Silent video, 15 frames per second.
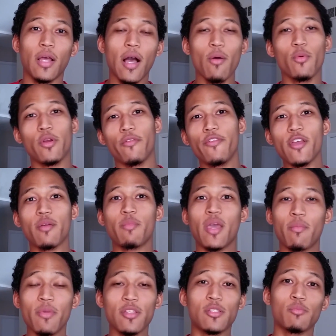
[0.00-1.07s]
I wonder if you can
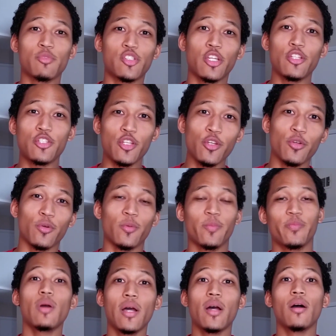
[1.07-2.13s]
make me some shit too.
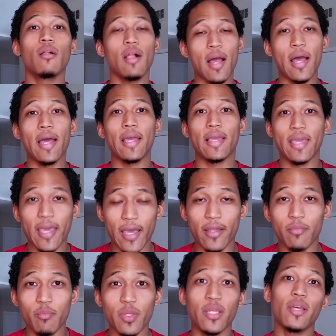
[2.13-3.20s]
Well, I can't,
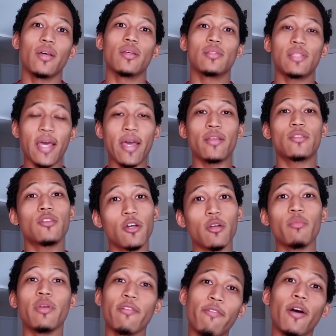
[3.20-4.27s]
because that took
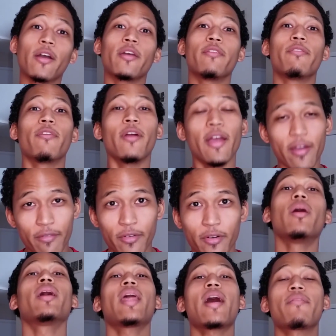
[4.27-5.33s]
me fucking forever.
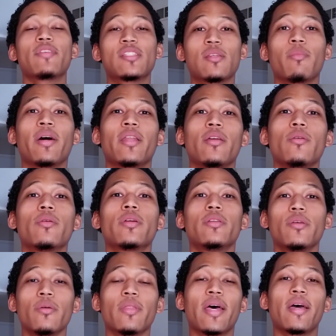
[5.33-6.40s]
But having somebody who can
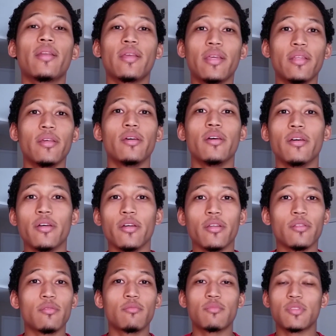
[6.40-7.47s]
do that in
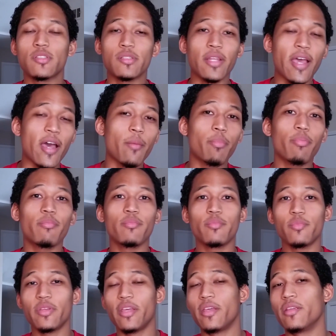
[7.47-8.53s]
a snap
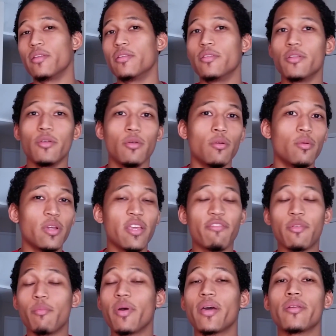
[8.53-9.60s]
and do
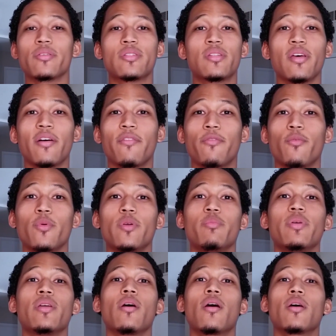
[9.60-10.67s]
even better stuff would
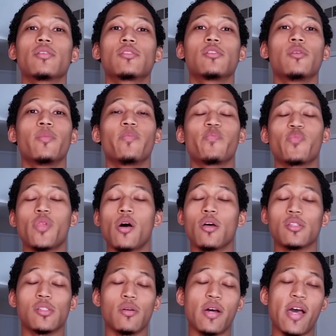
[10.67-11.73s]
be awesome.
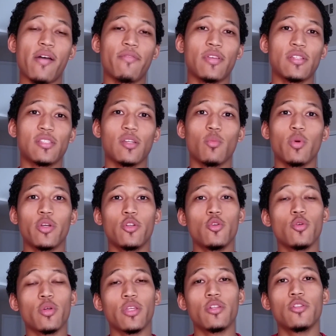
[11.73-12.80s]
Also having someone
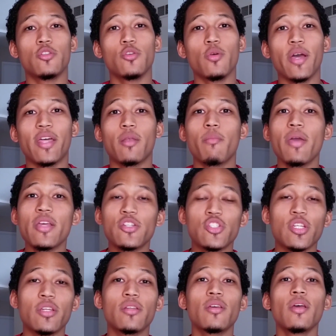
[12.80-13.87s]
who can do
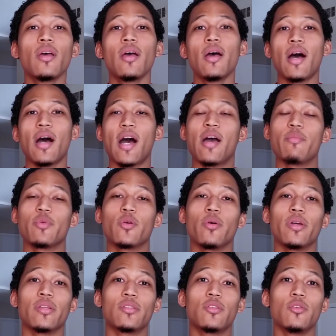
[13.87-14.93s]
animation. I'm
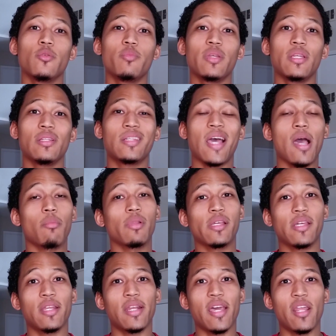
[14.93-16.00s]
going to be
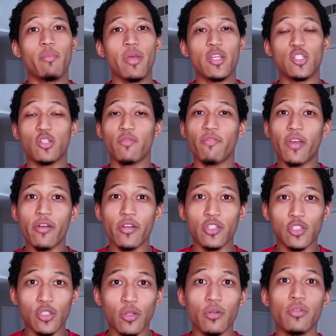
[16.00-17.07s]
dabbling in animation very
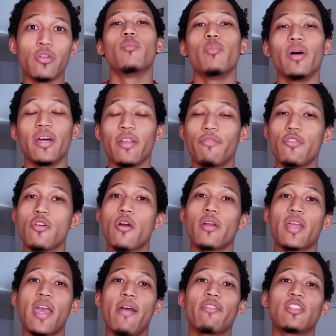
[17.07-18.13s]
soon, but if you
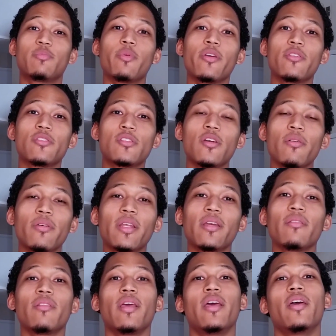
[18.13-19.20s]
already have experience doing
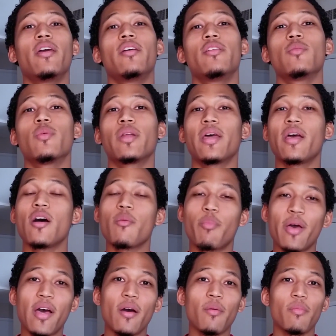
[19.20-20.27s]
it and you want to help
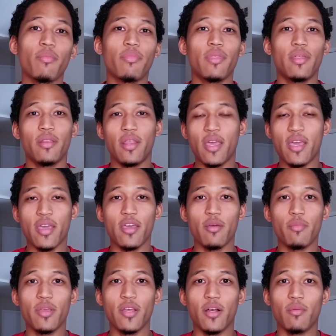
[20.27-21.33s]
out, then hey, hit
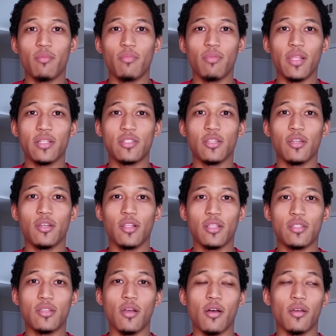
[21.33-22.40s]
me up. Let's
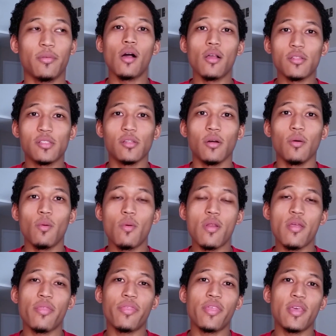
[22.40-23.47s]
talk. Also, one
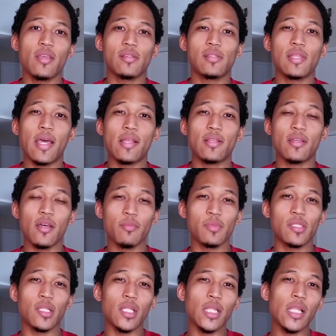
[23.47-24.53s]
of the things that
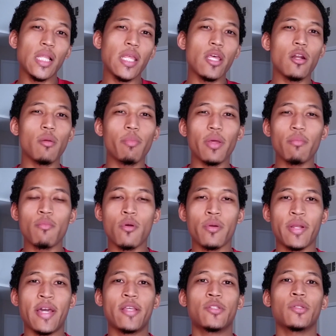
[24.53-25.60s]
comes a little bit more
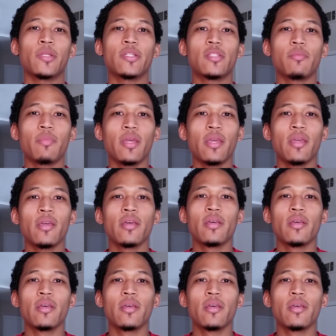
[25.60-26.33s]
naturally to me,